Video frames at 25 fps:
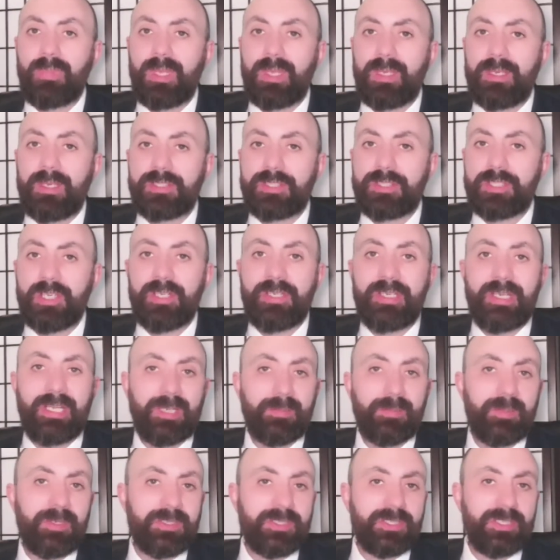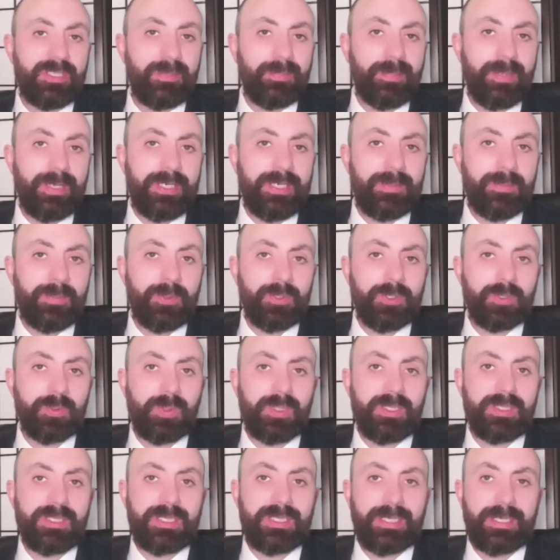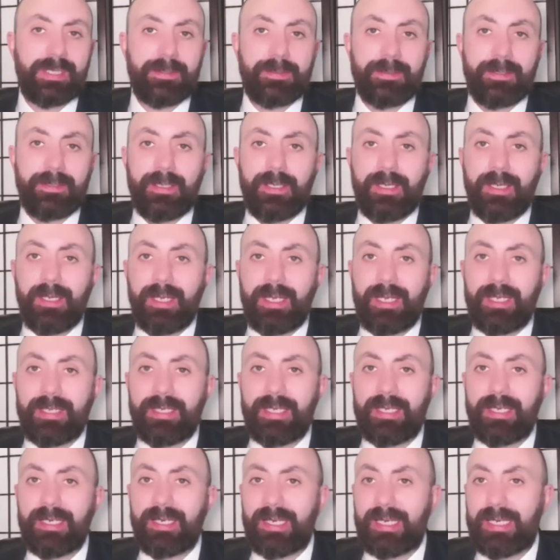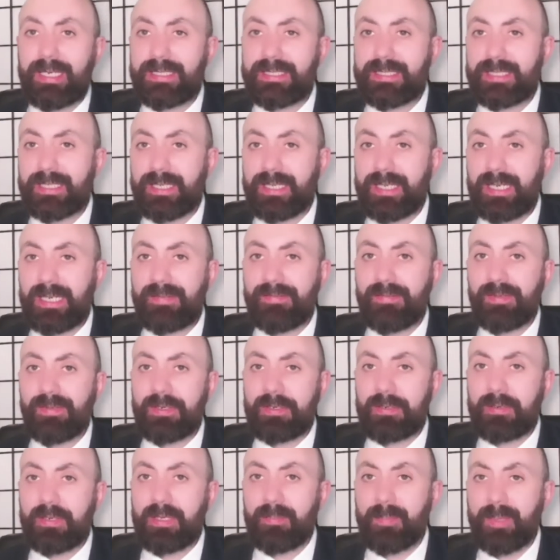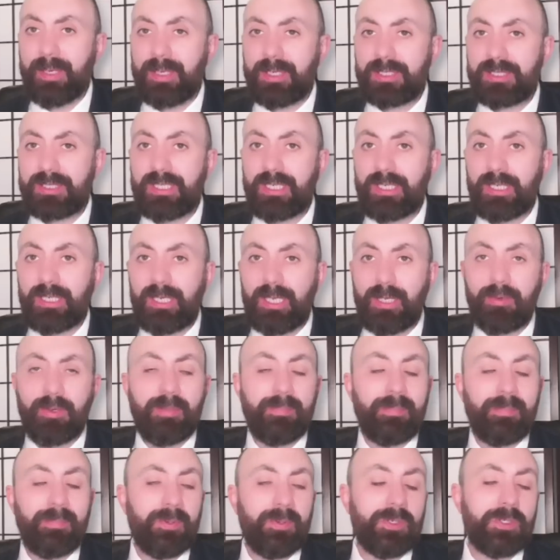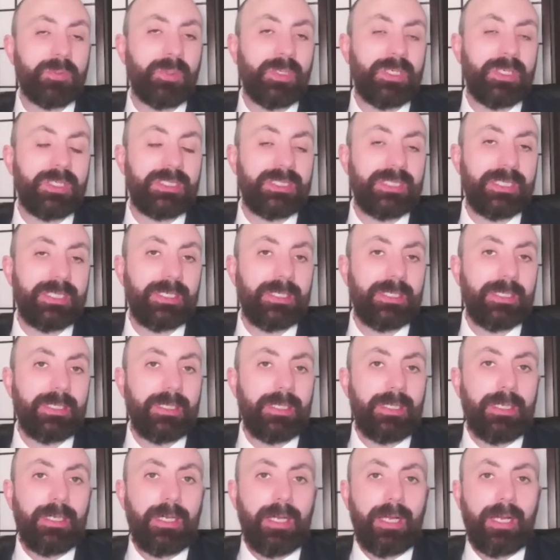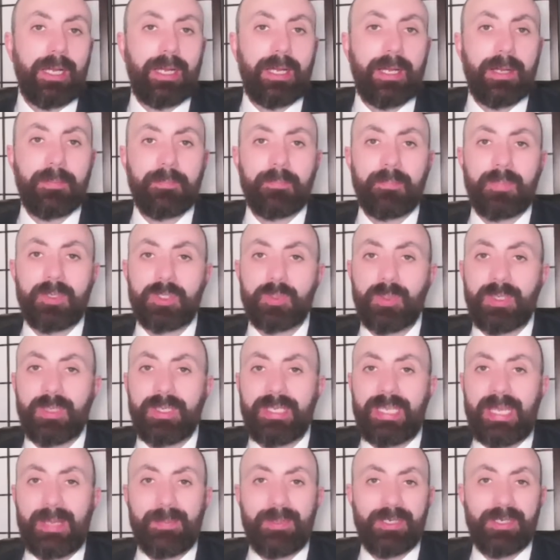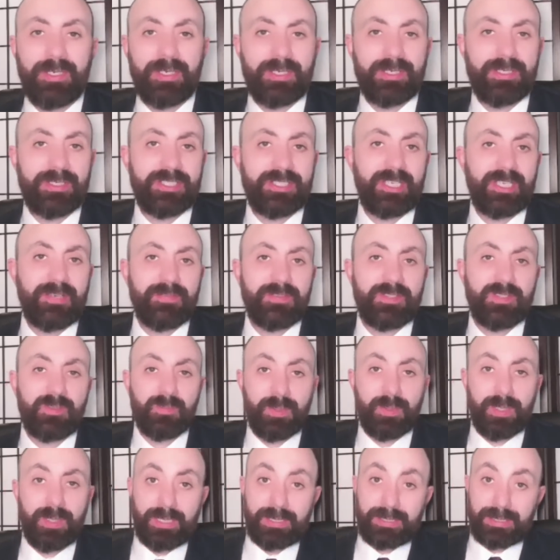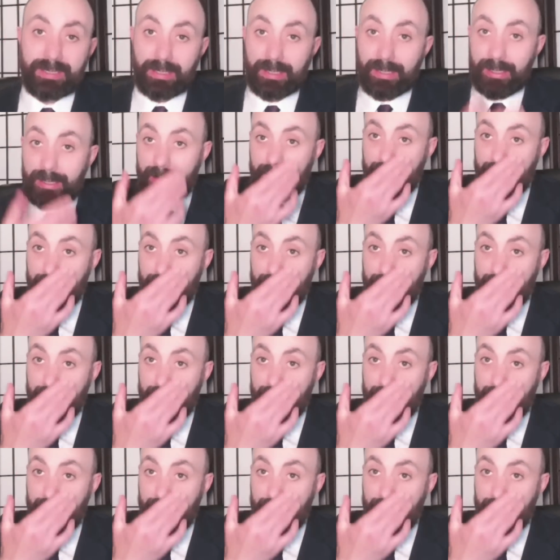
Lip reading: certain elements in the petty bourgeoisie, and then later, even amongst the lower bourgeoisie, between them and the Conservative Party,